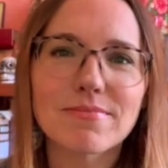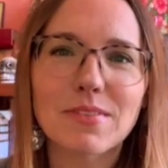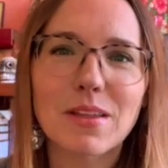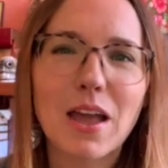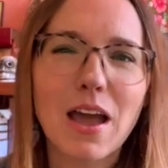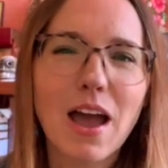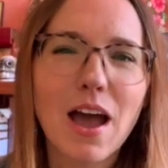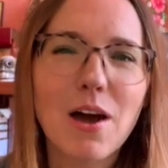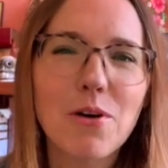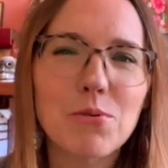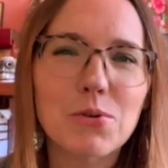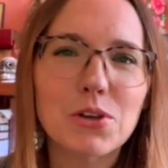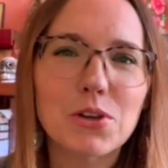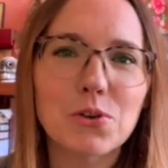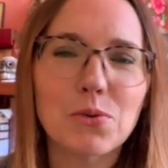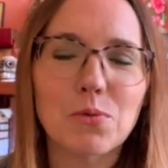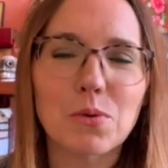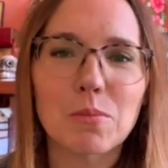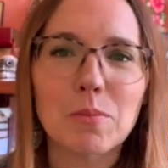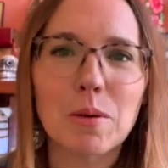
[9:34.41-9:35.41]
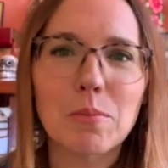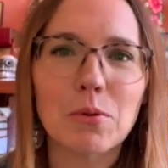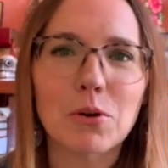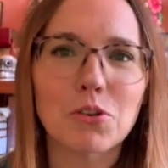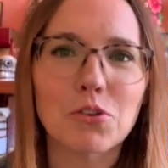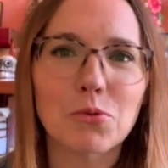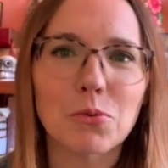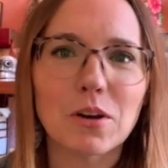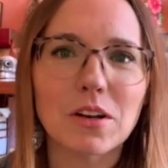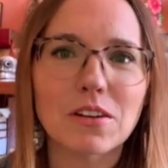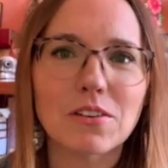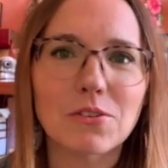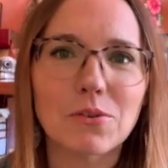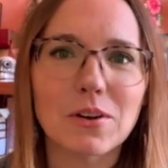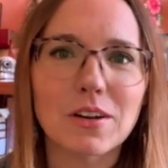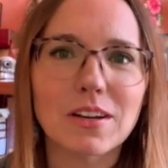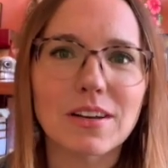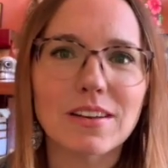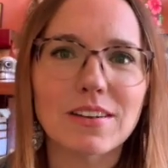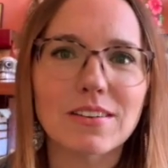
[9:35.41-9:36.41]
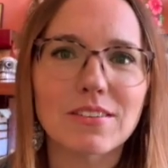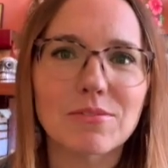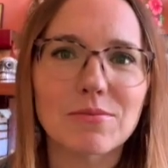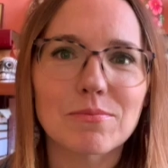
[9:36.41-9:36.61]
How will you remember 2020?